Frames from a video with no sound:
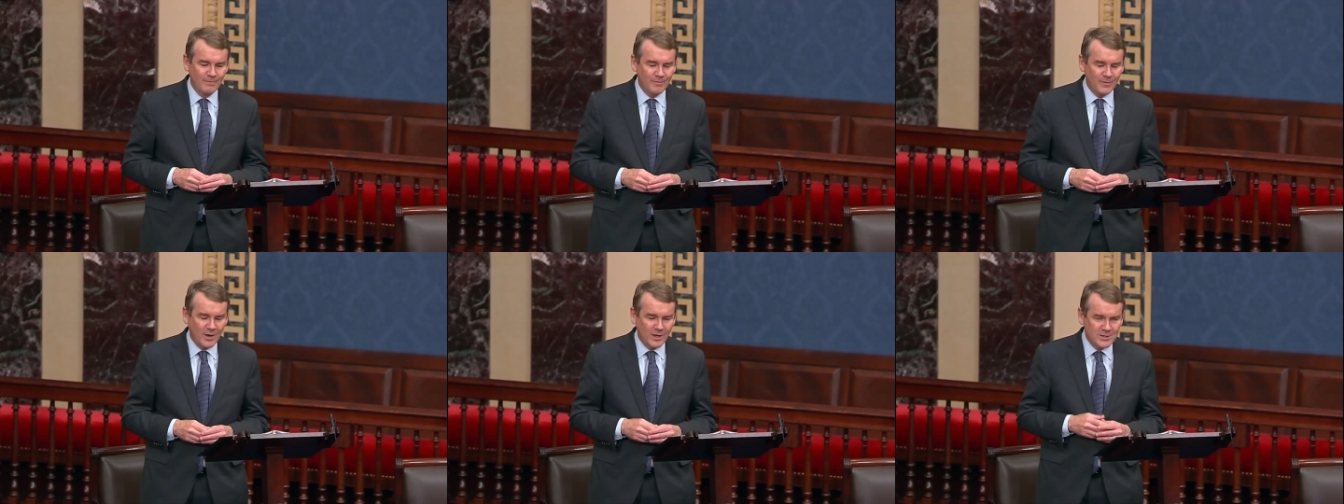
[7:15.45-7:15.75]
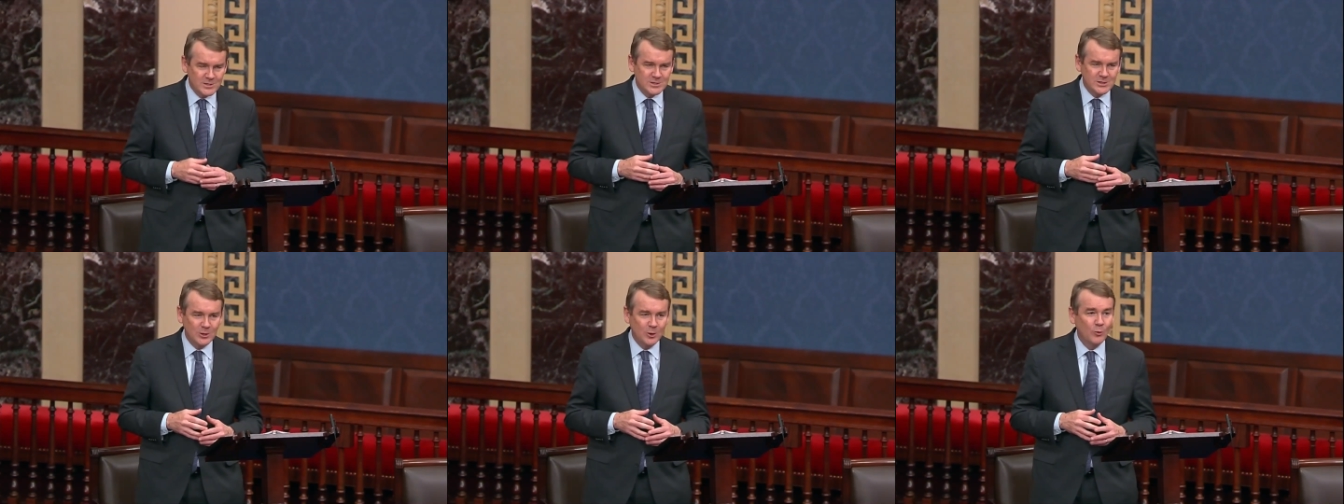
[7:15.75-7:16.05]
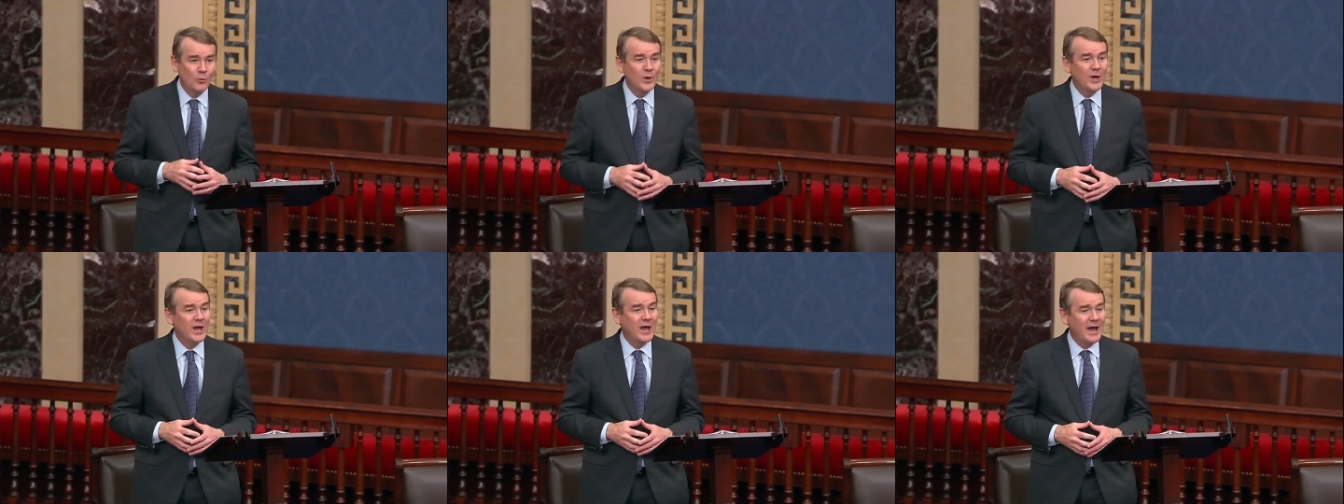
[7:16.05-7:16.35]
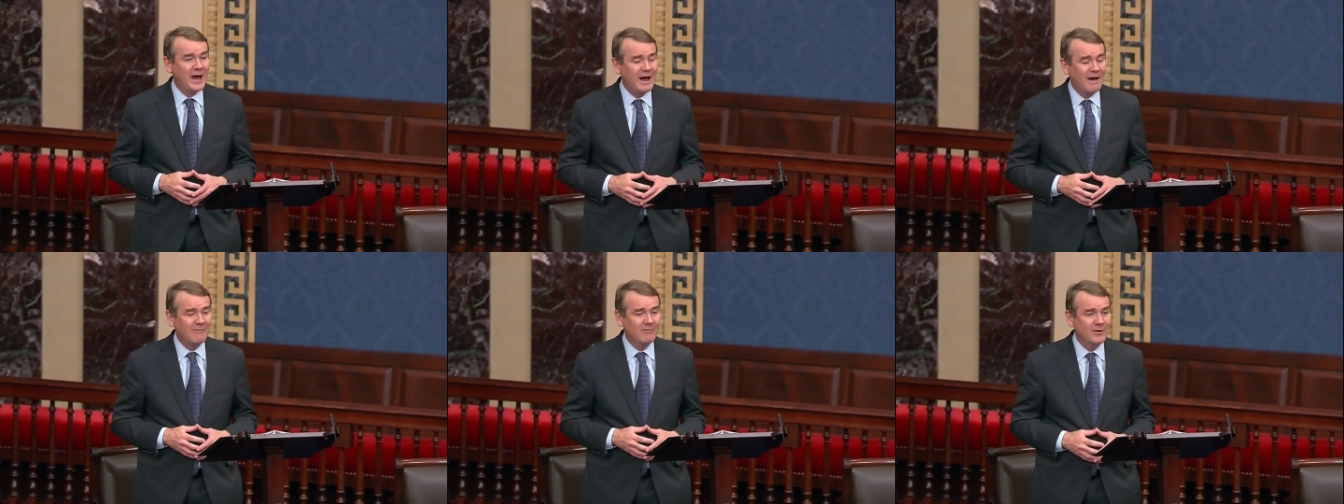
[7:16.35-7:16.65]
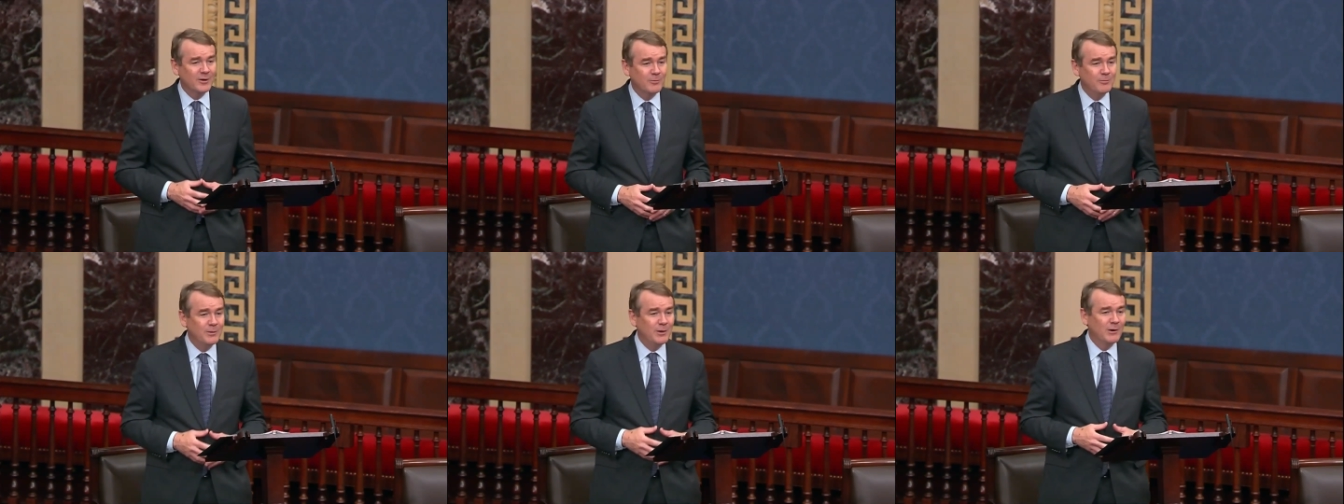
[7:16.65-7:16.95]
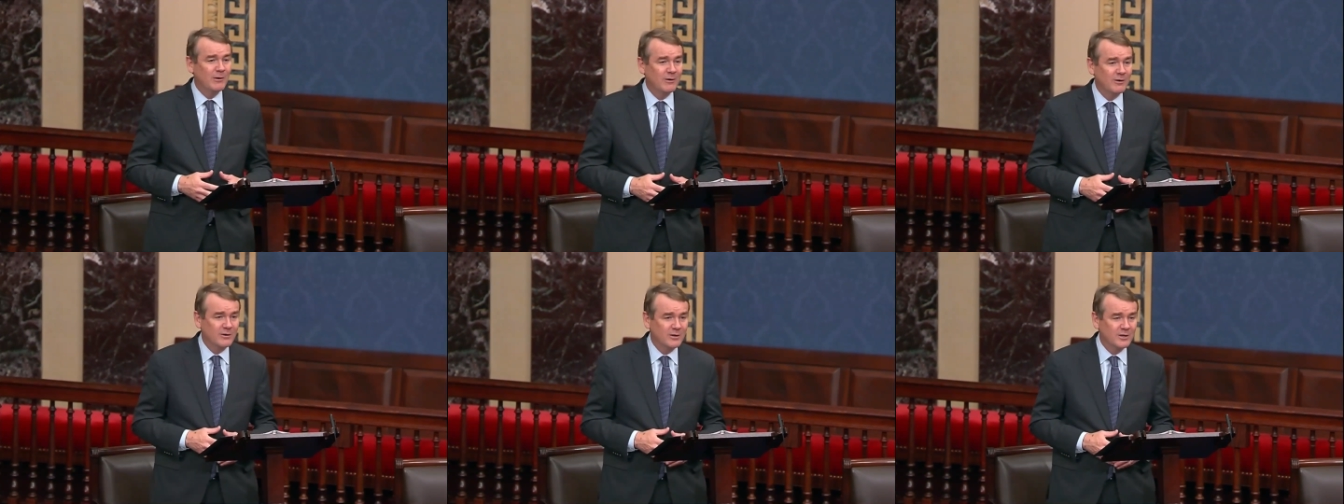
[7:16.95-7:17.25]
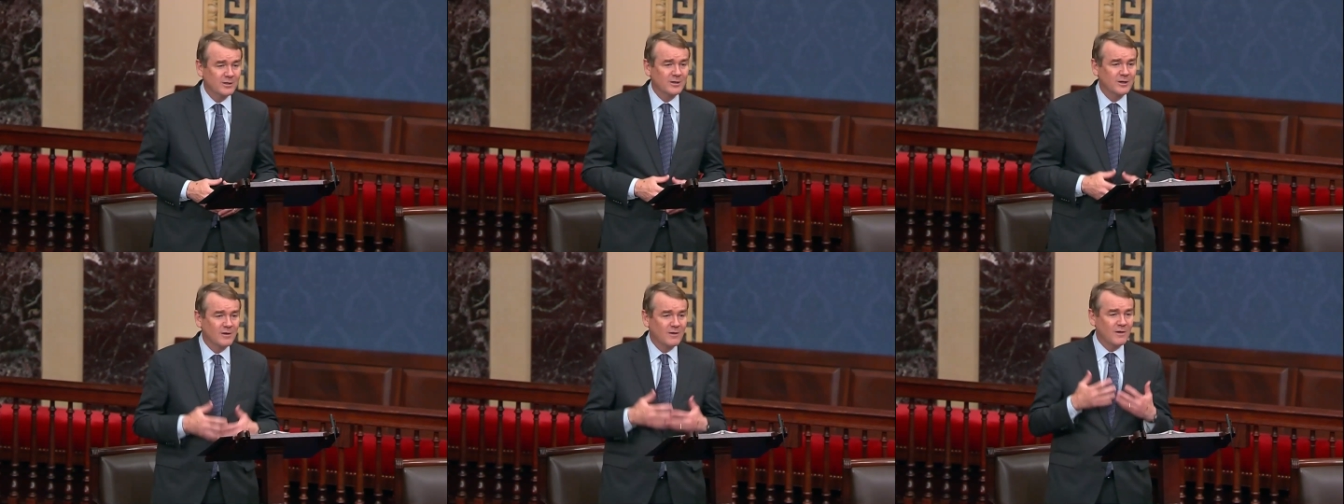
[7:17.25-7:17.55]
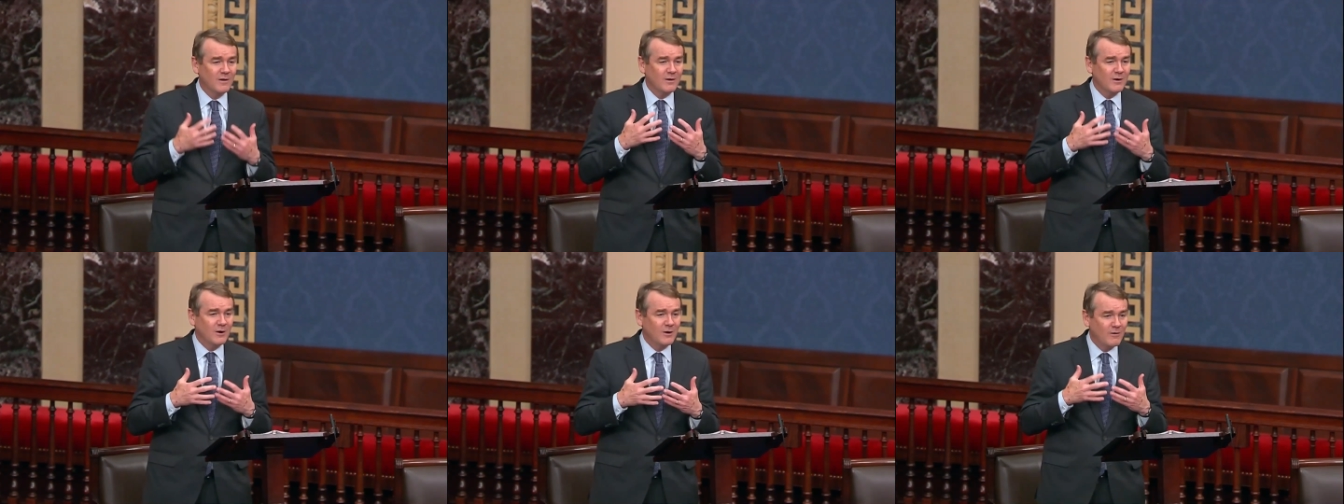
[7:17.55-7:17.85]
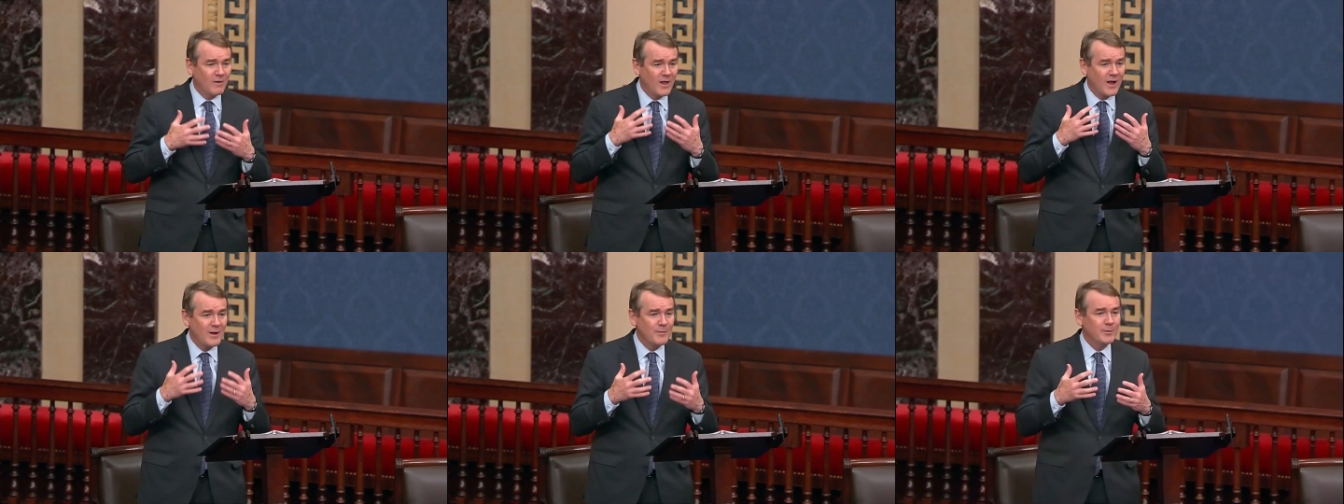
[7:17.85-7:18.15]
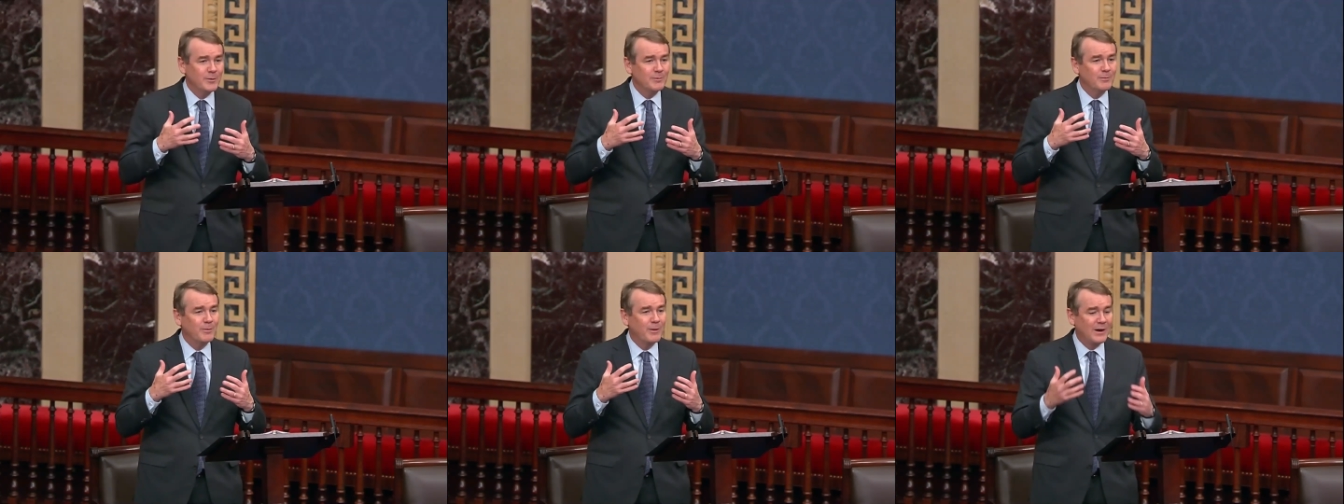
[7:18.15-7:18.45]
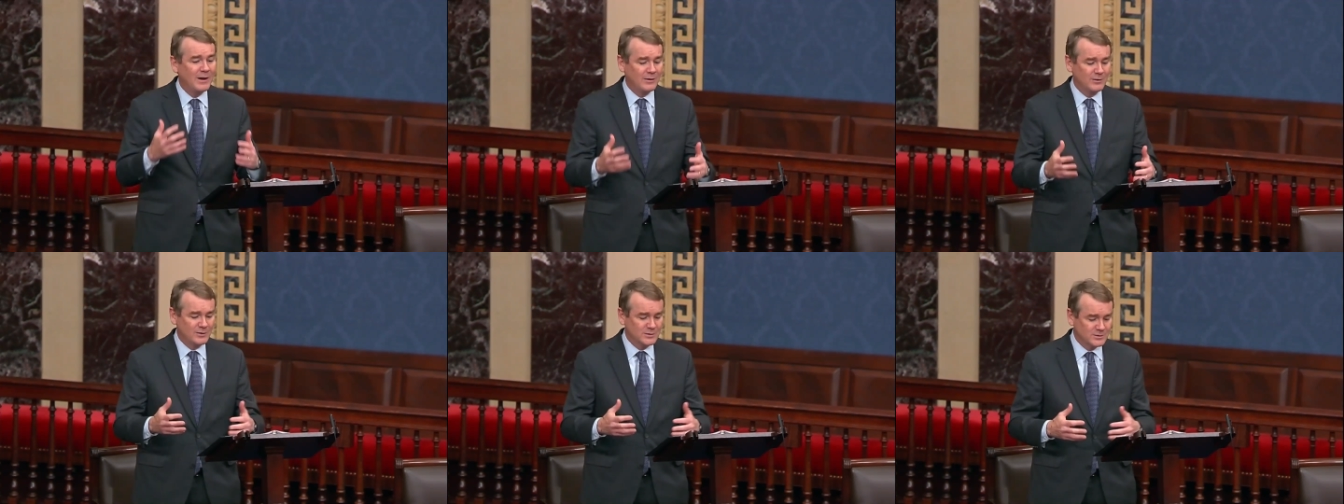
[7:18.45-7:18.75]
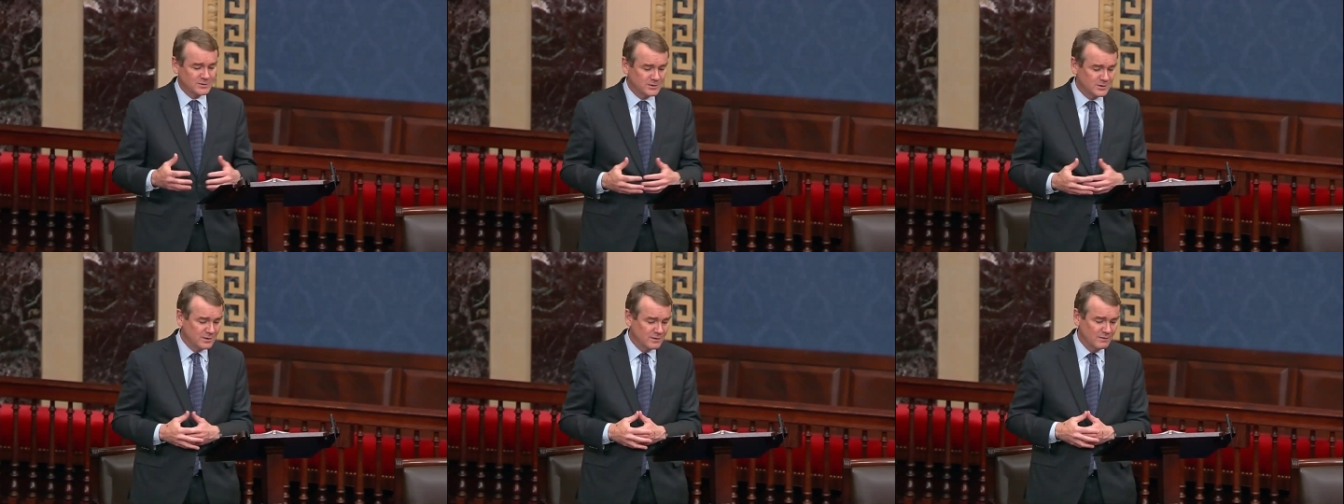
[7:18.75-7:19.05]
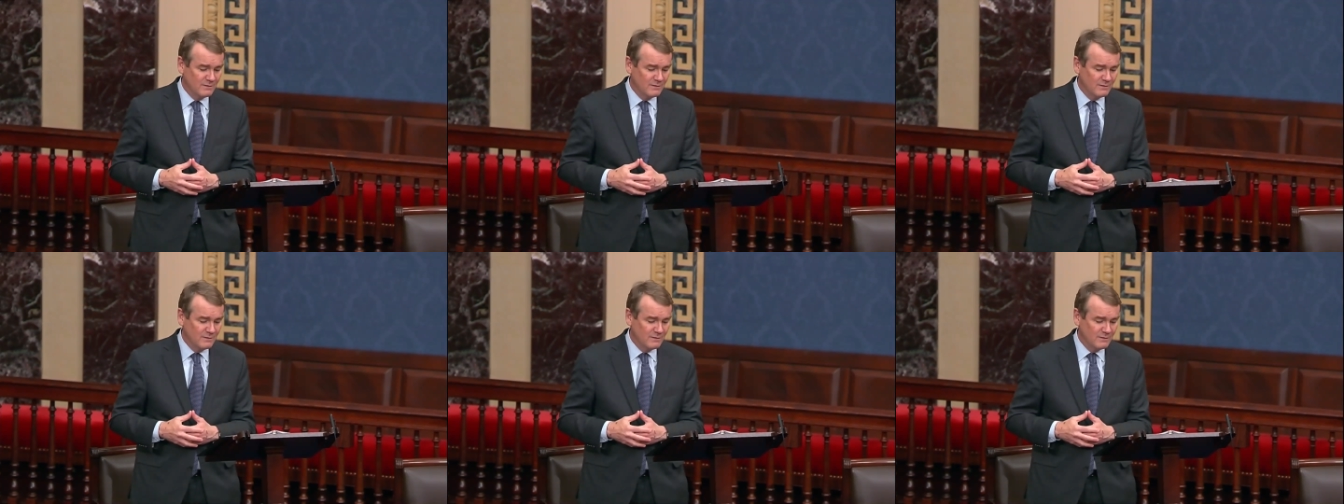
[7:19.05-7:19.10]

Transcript: until we have an American cl climate policy.